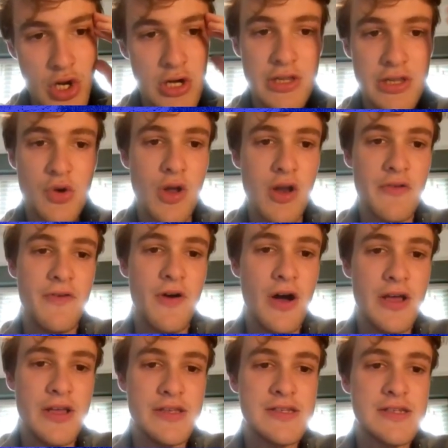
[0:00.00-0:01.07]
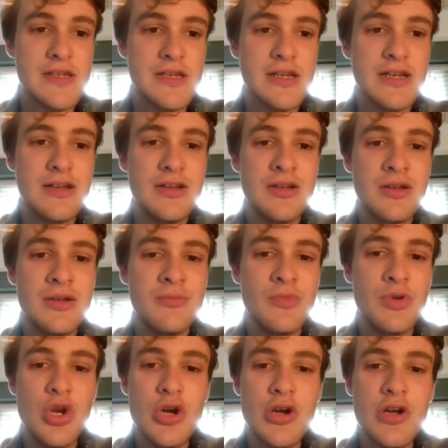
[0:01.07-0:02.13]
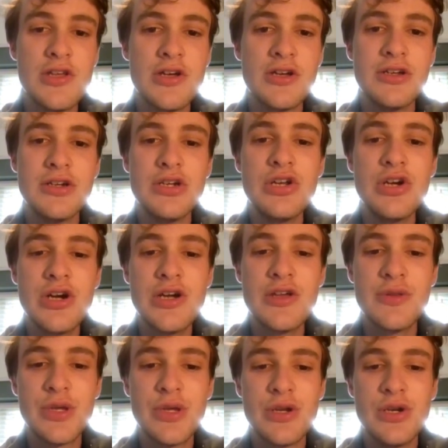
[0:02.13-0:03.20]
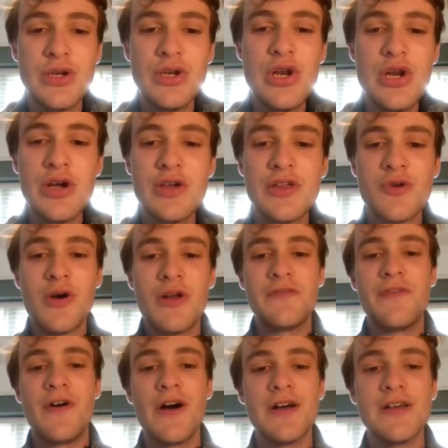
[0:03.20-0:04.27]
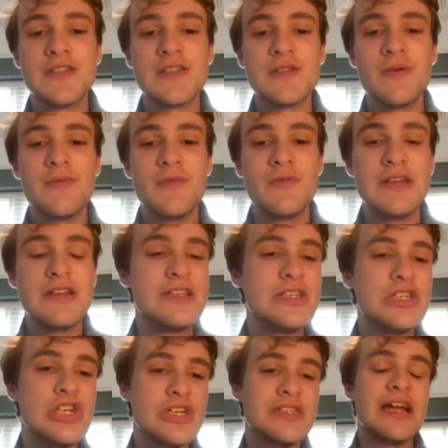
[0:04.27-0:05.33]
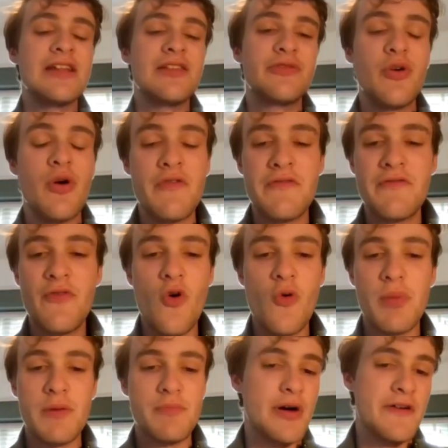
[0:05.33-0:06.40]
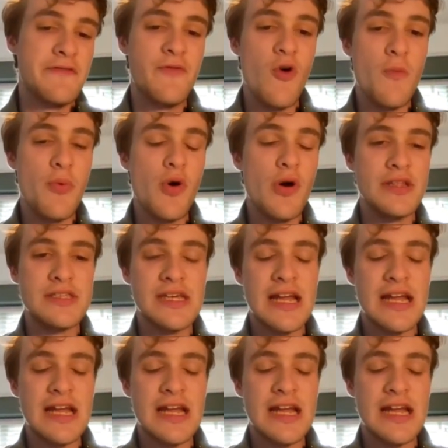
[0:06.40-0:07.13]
look at the qualifiers. Look at the qualifiers. Being just getting through on by 4 points